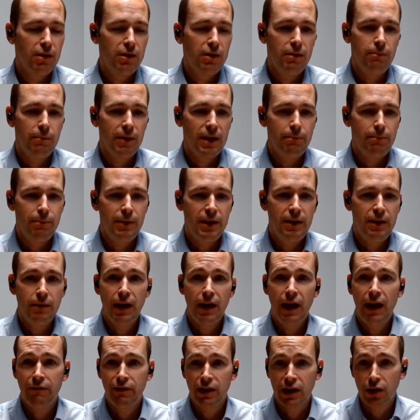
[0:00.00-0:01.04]
It might be
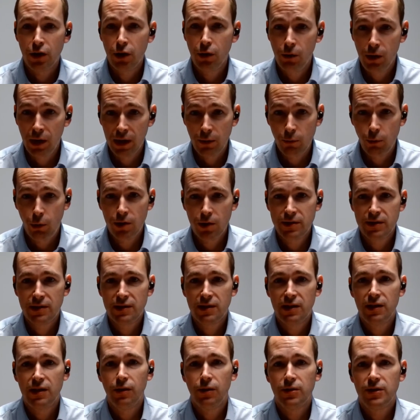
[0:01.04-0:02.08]
having cooling water
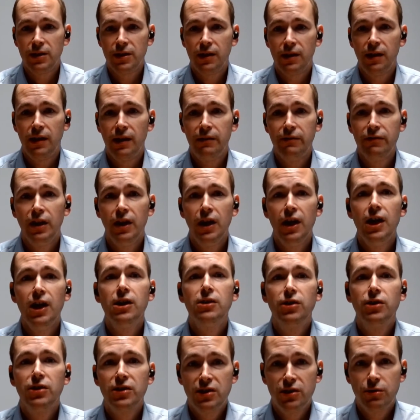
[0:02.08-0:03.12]
to the autoclave,
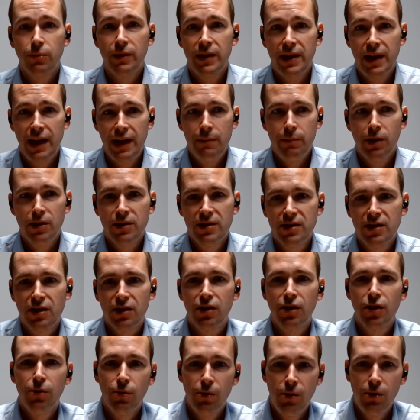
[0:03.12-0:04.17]
just to enable us
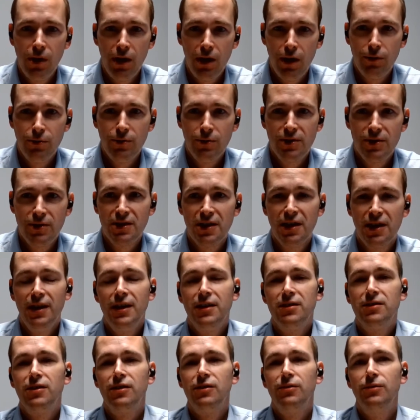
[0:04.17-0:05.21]
to cool loads,
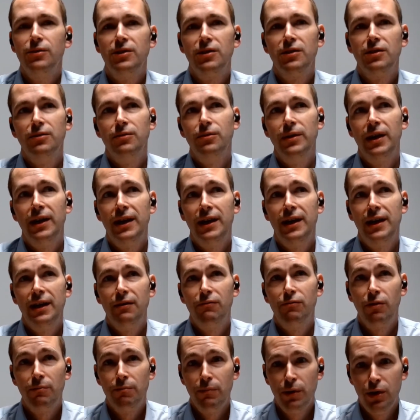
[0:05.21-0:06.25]

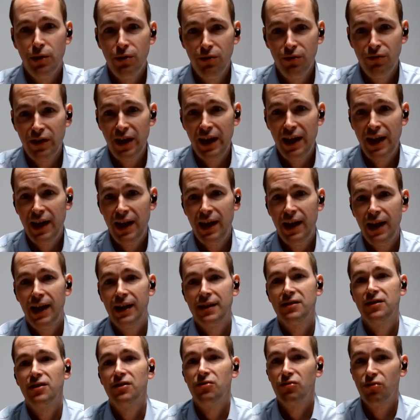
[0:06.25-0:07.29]
to remove air,
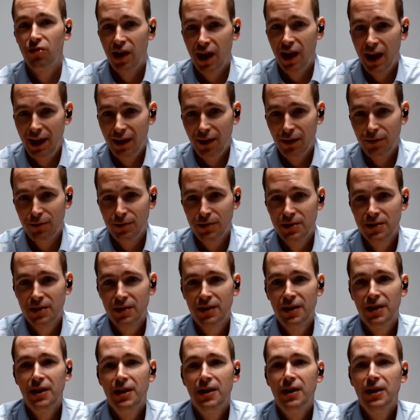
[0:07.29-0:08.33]
and to dry loads.